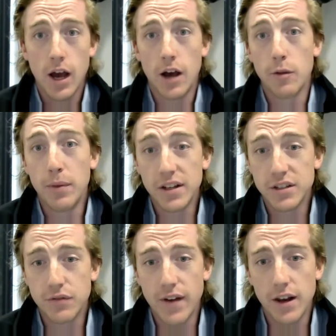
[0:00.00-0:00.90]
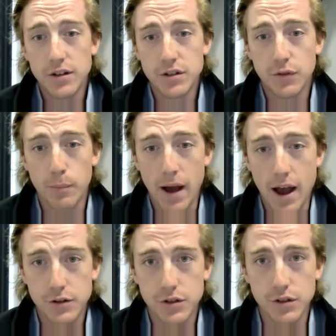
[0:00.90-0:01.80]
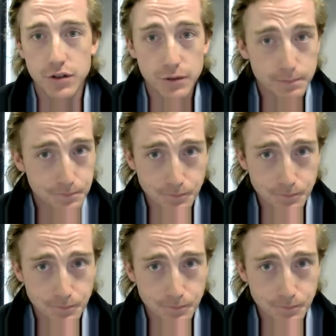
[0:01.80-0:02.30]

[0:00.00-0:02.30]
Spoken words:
The biggest advantage is for pastures.